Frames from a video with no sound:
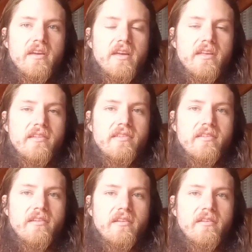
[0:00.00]
is
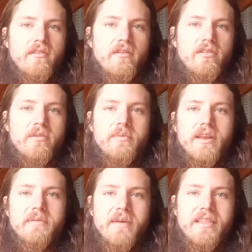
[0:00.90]

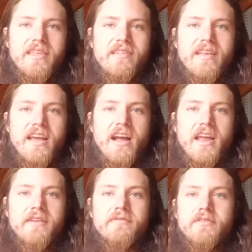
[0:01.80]
ultimately meant to stay
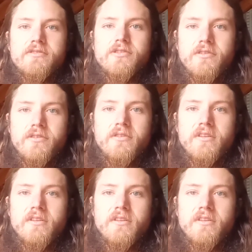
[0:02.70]
kind of neutral